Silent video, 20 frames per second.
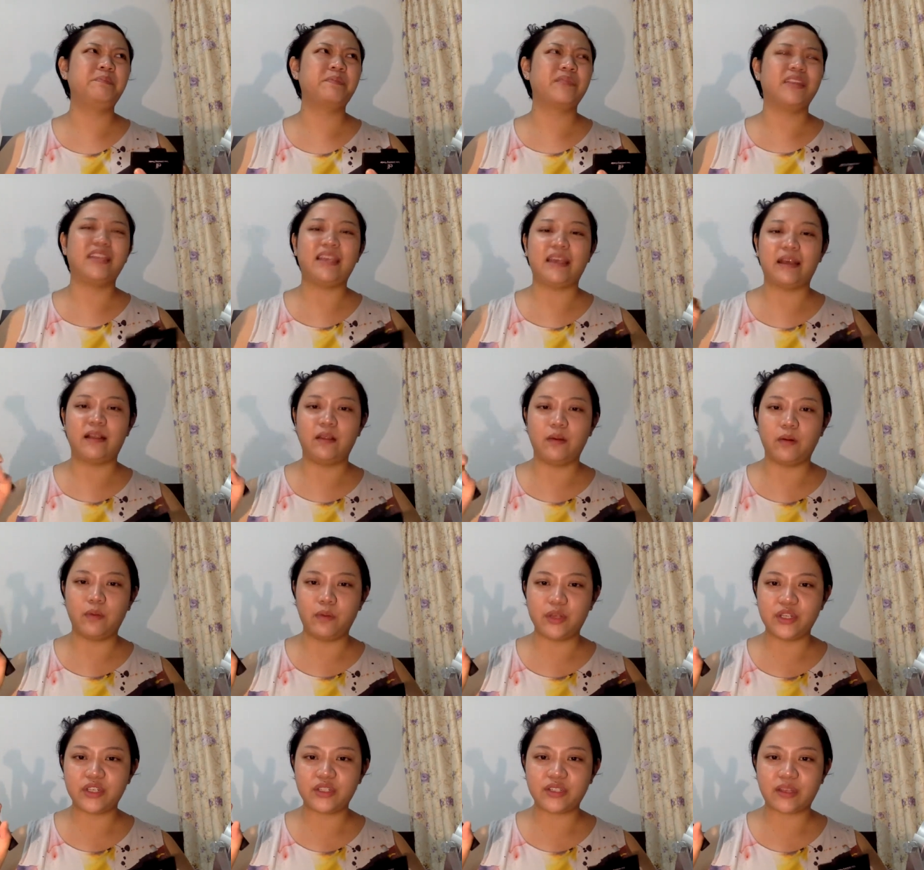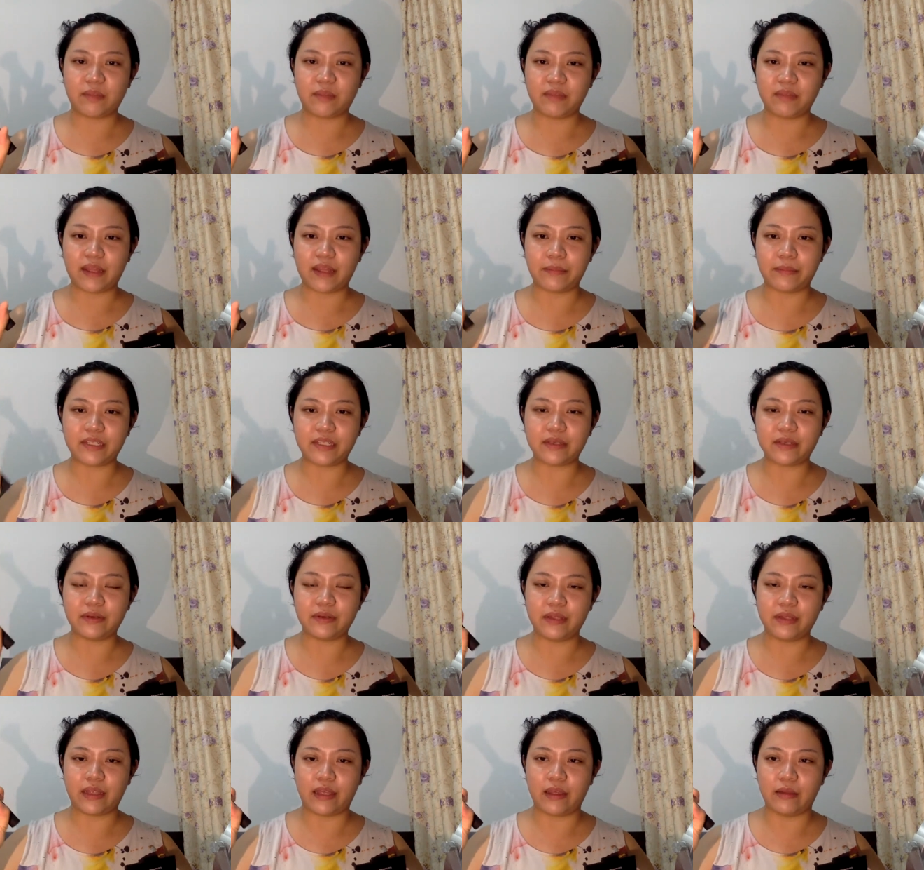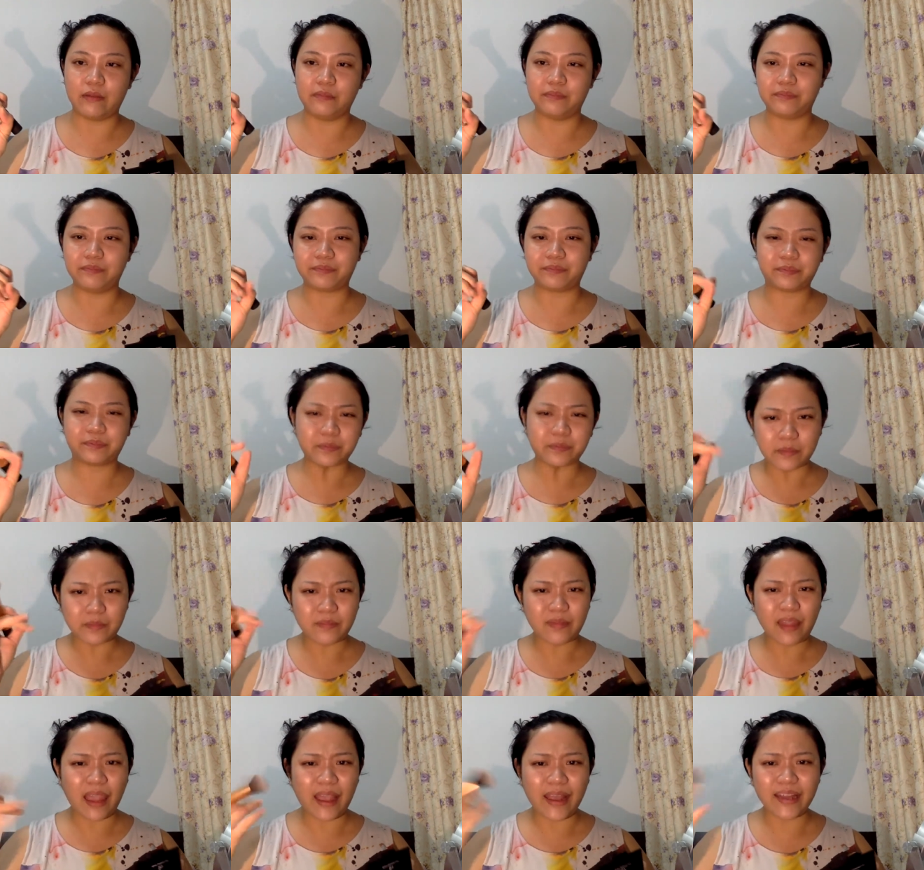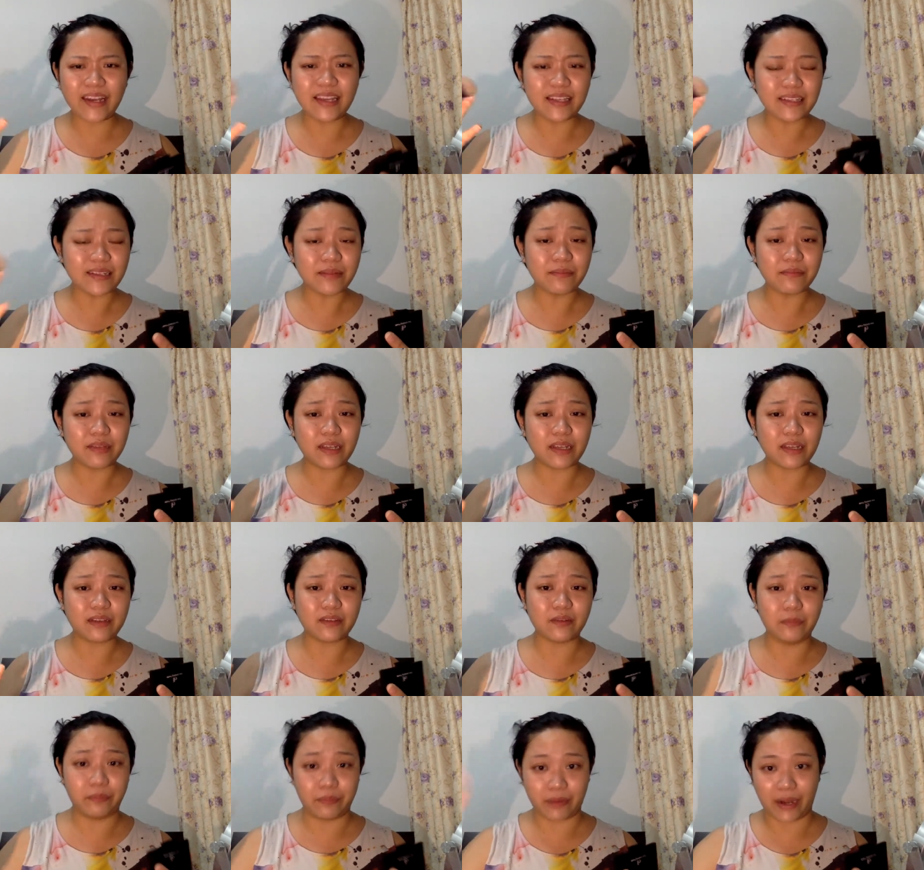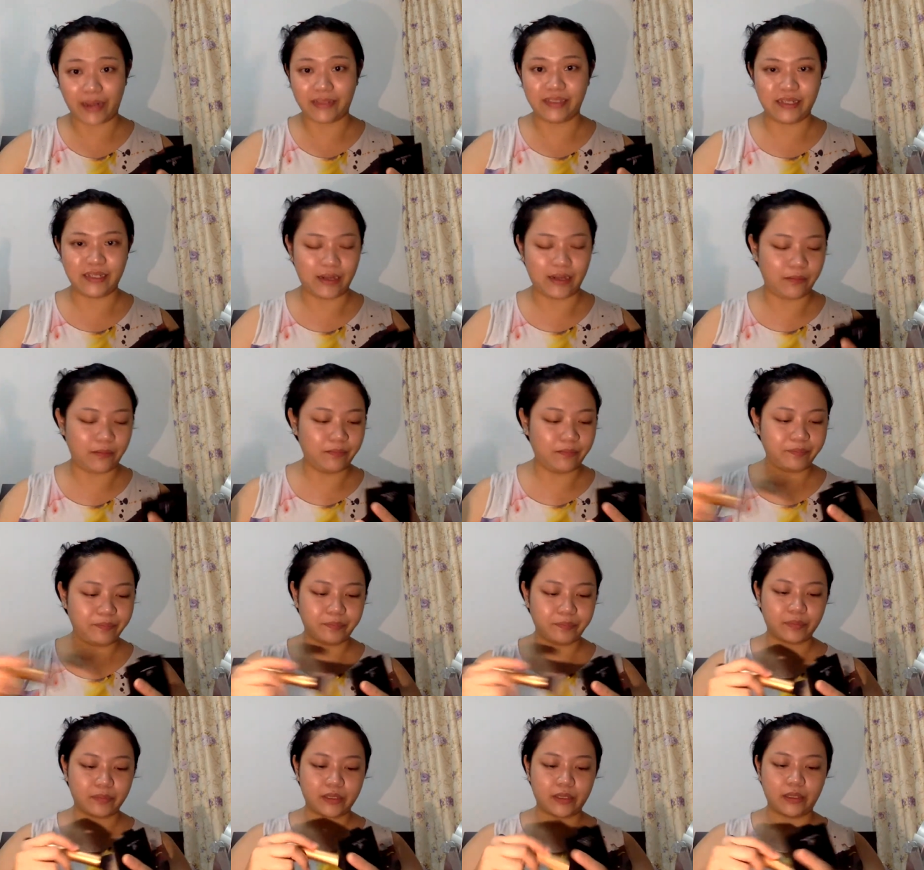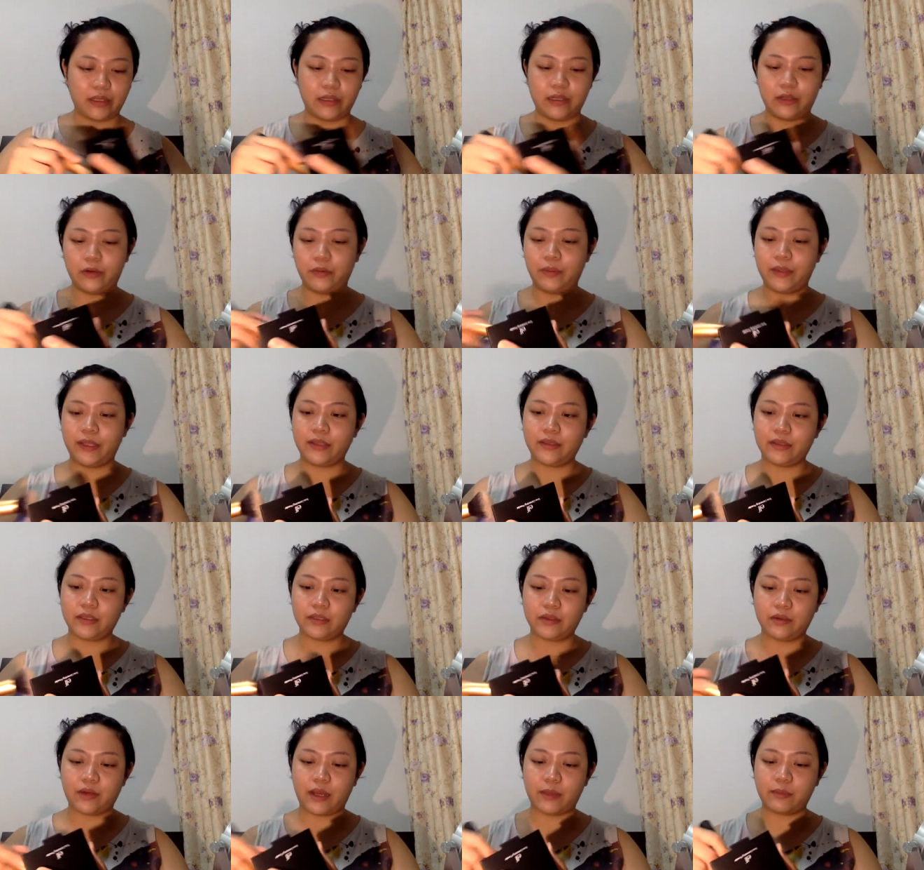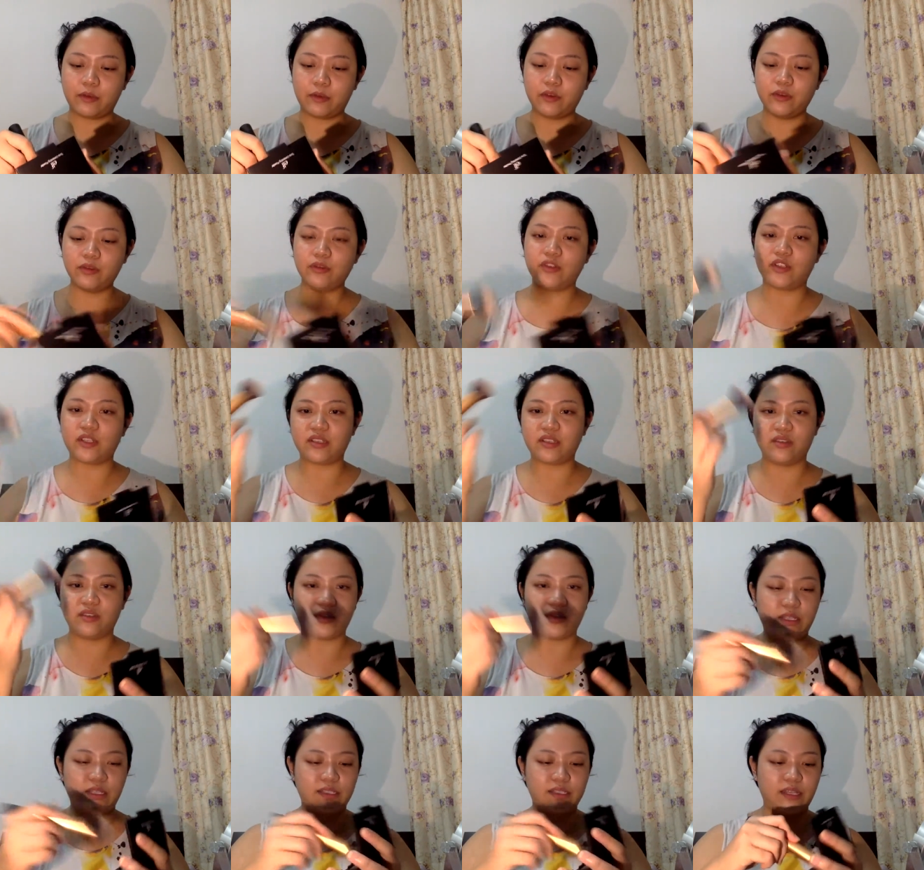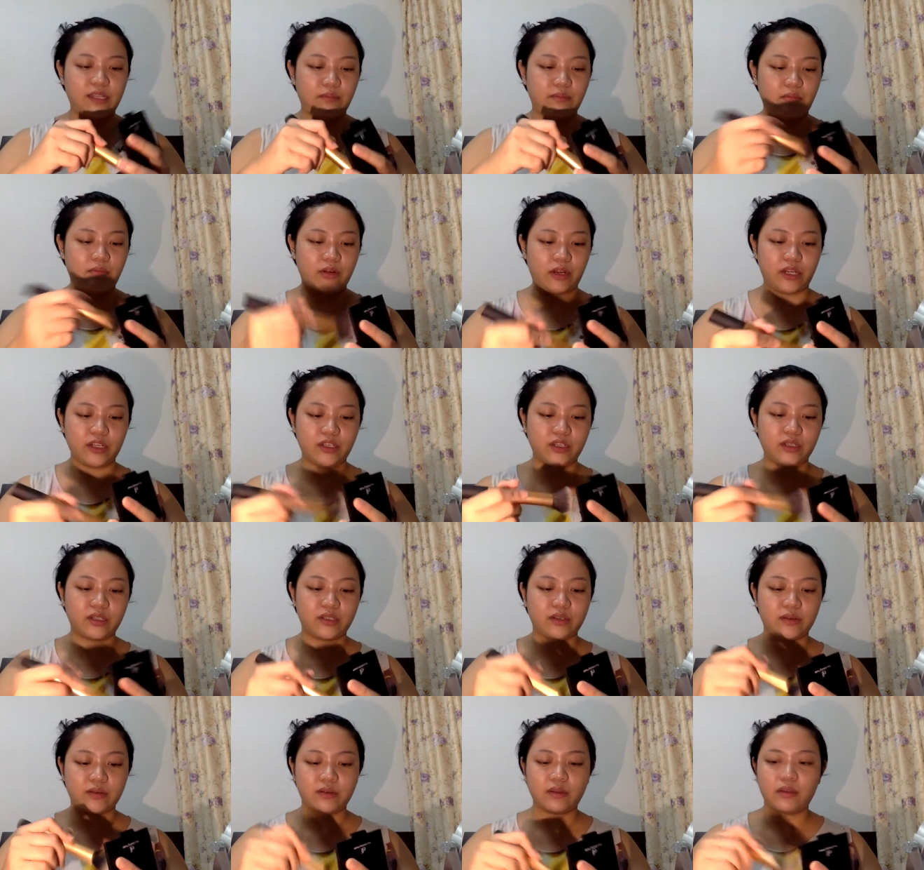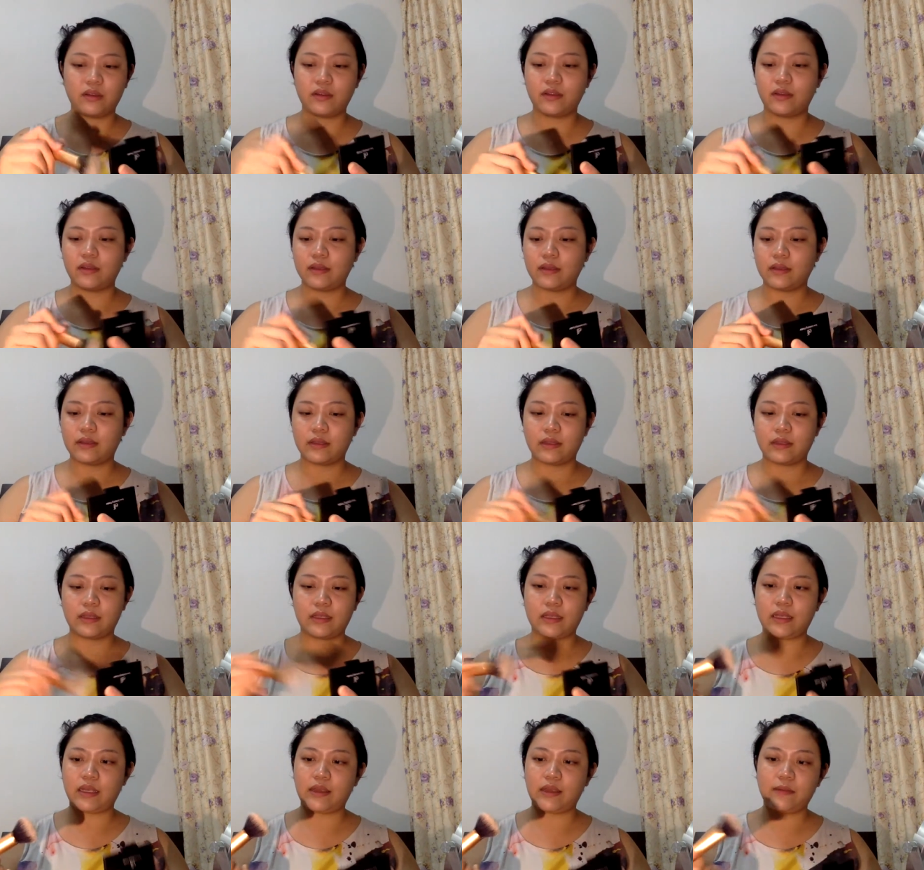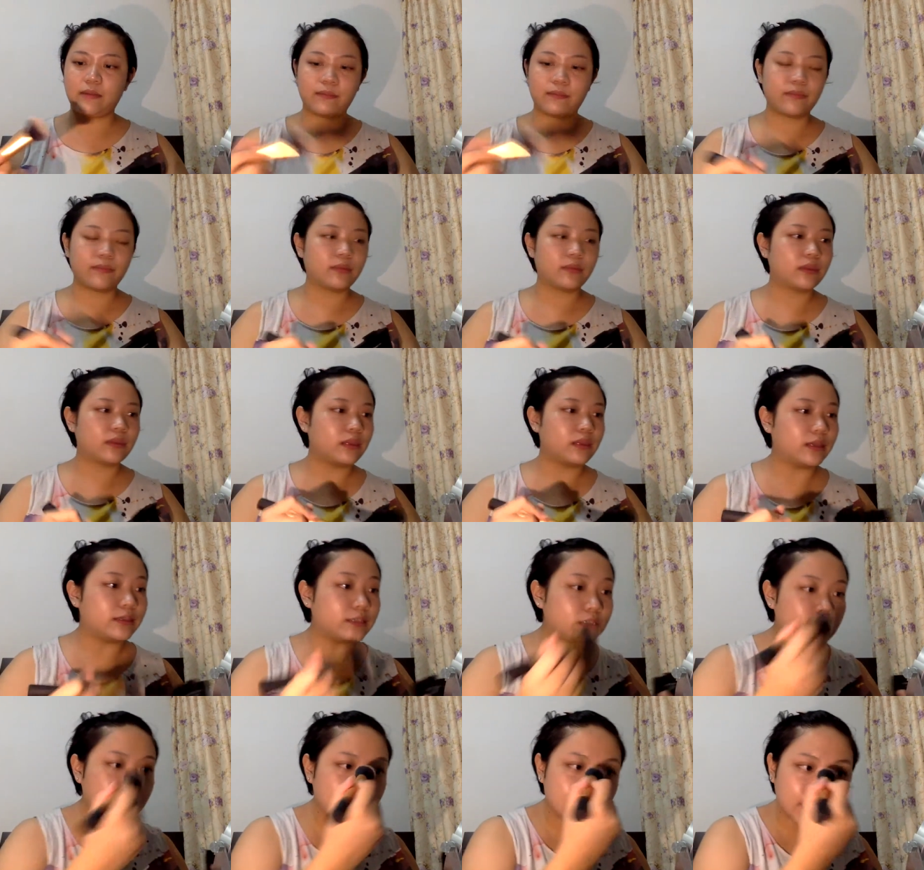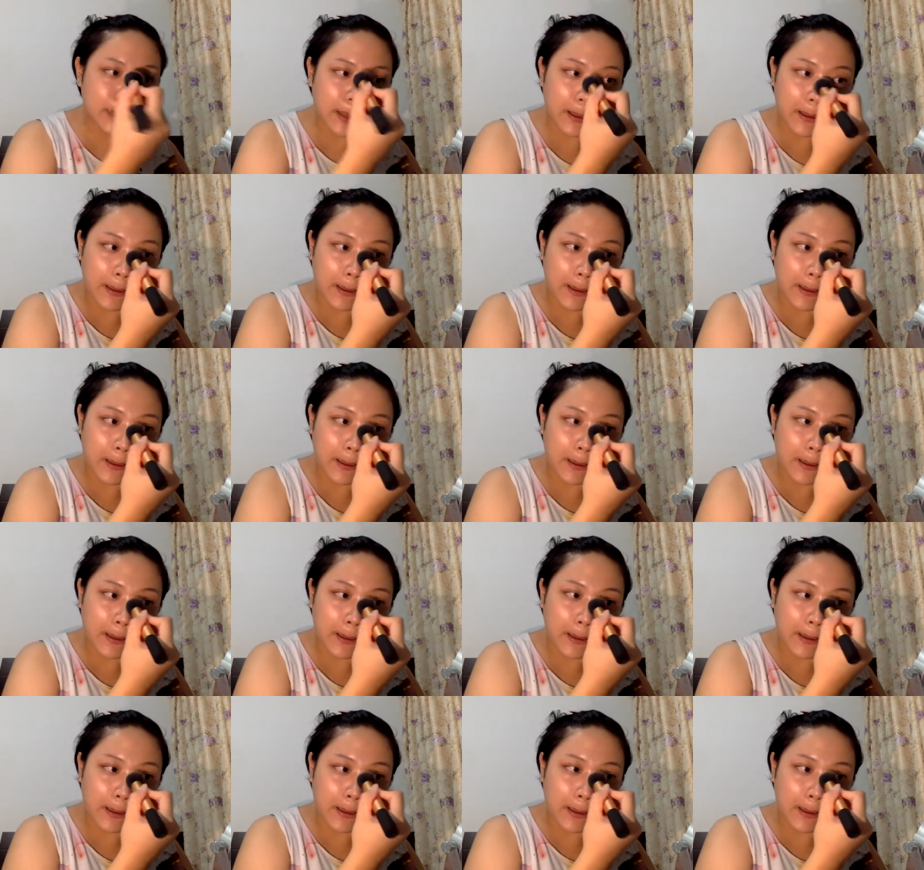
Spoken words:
yellowish sometimes. So I need something to brighten up a little bit. So I'm going to just use the same brush, okay, and just